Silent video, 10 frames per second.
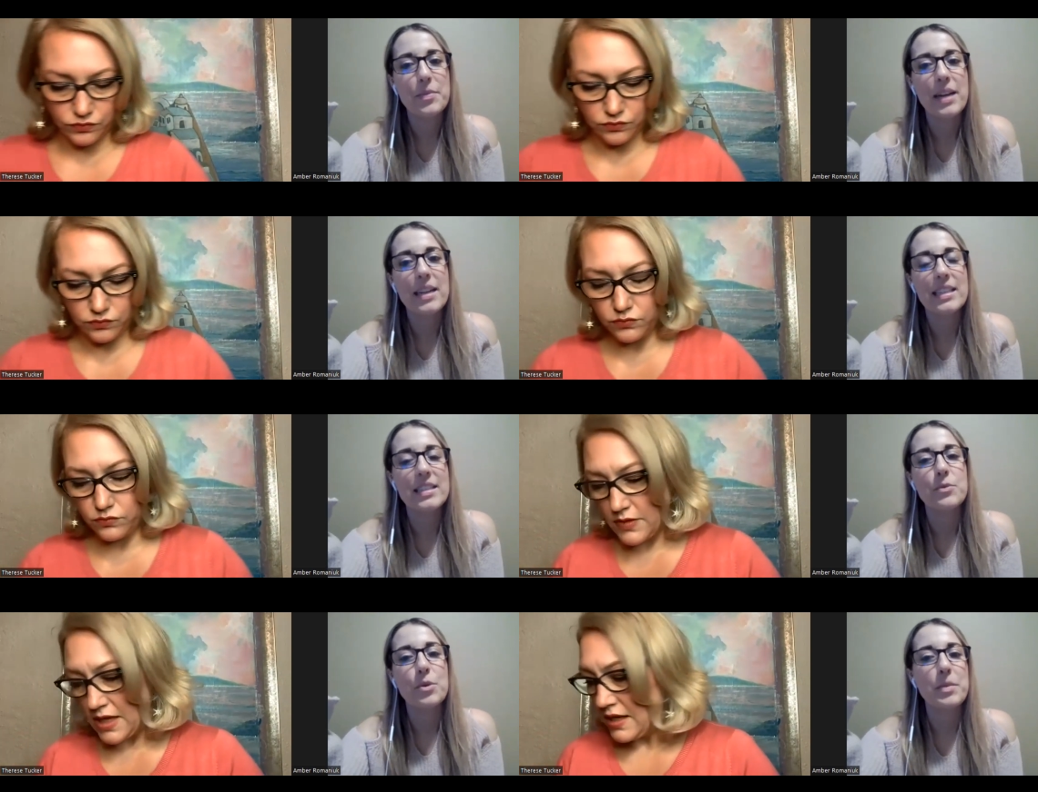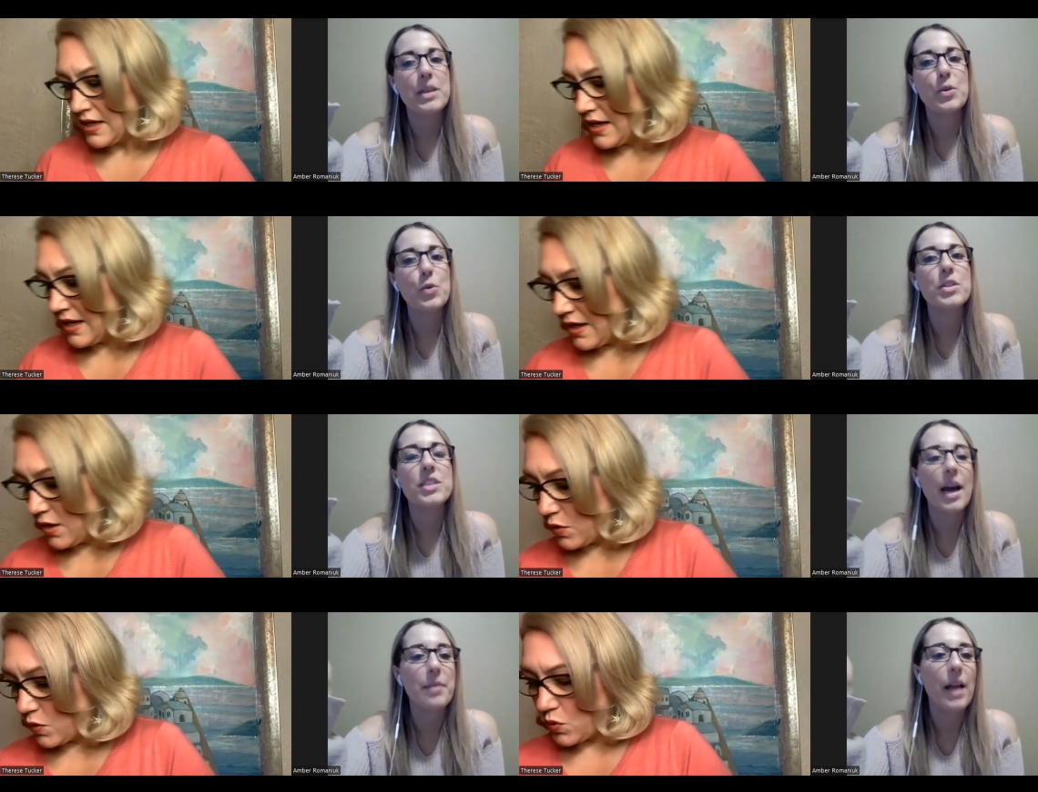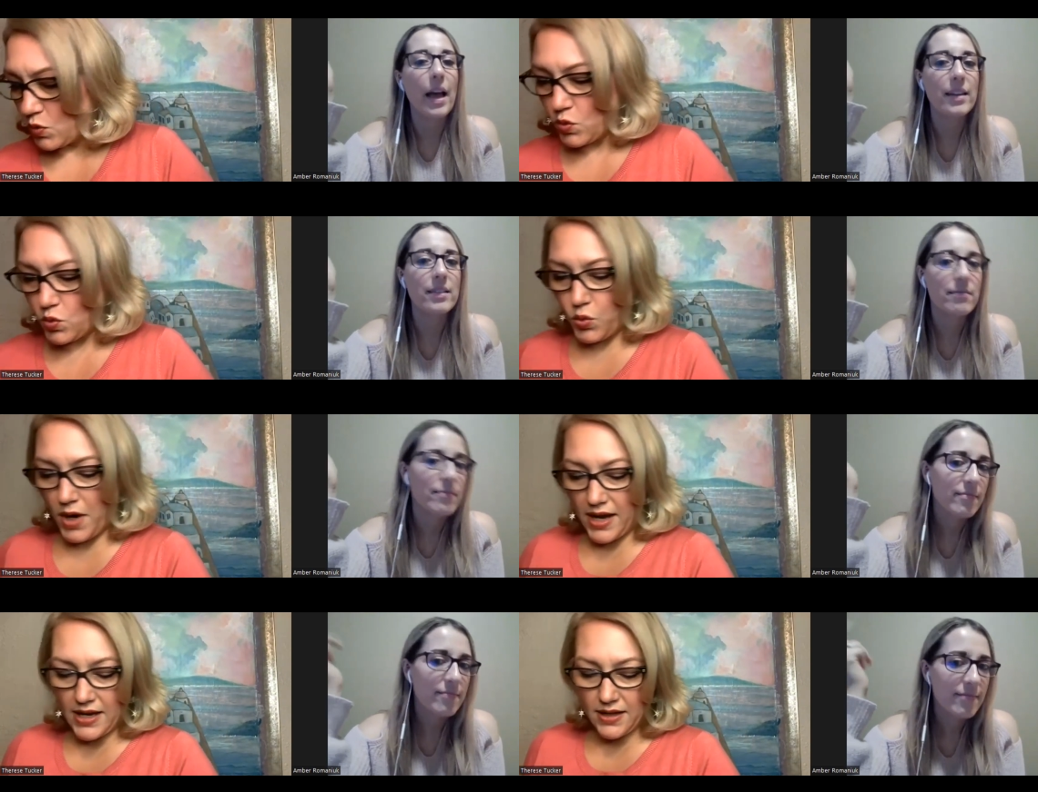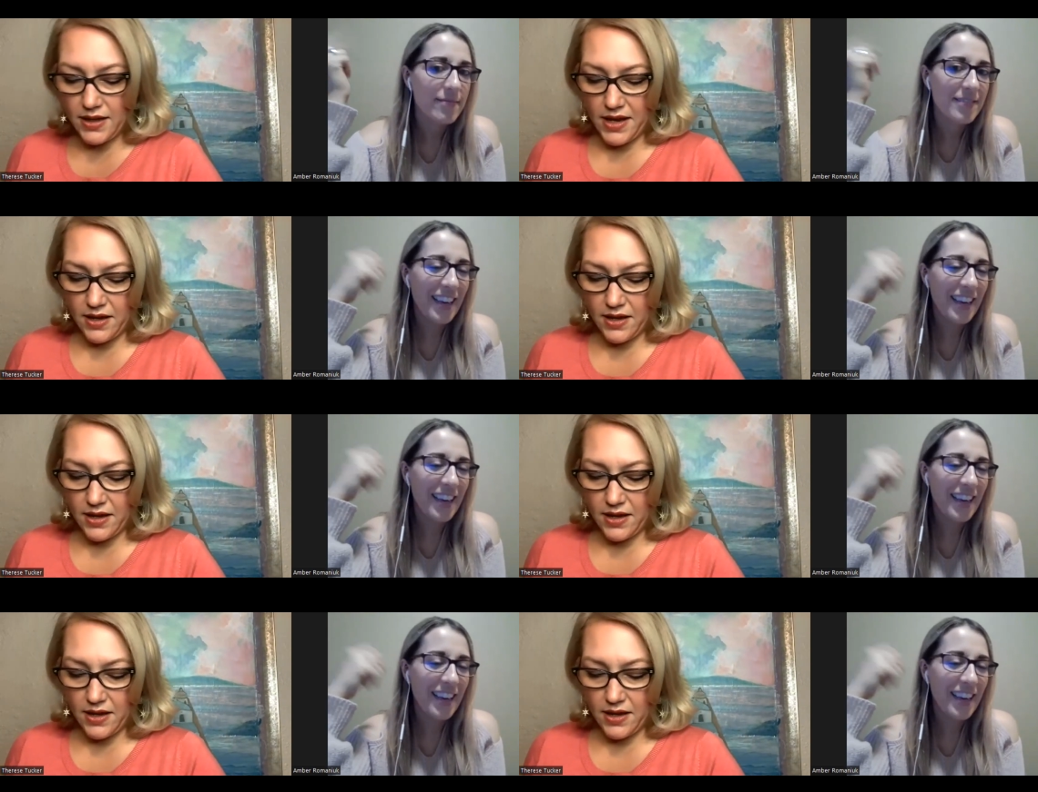Speaker 1: but it would be a cool timeline. Right? Like